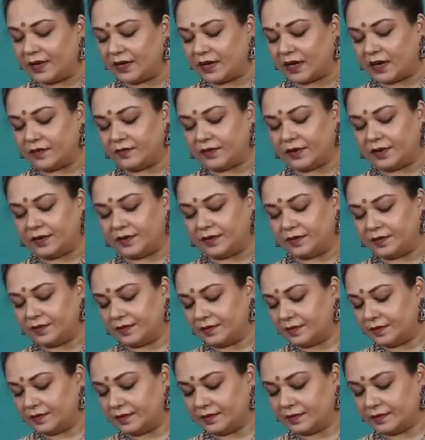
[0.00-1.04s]
been given,
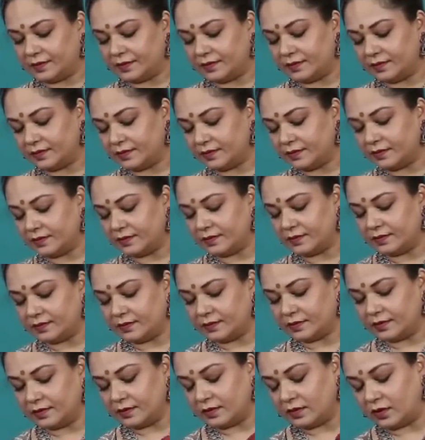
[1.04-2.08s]

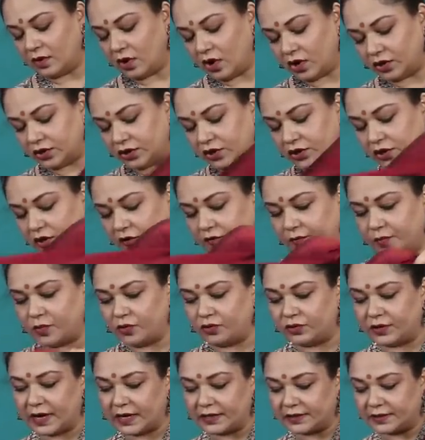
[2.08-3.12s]
lots of
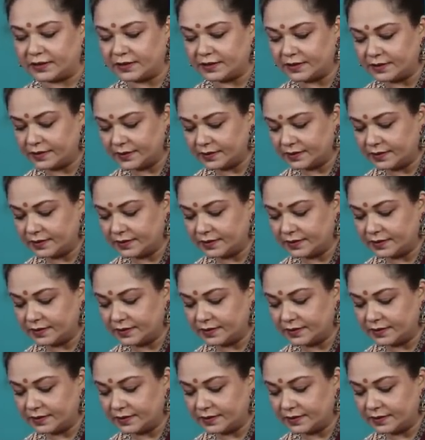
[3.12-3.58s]
butas.